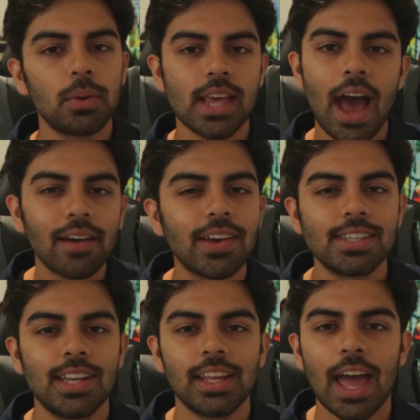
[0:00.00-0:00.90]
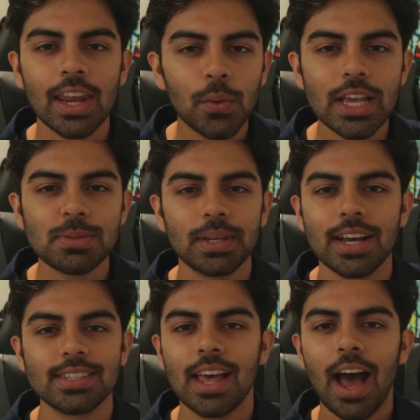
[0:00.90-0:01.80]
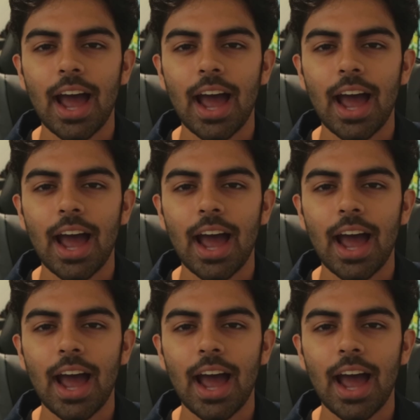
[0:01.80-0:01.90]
I was half-ass studying anyways because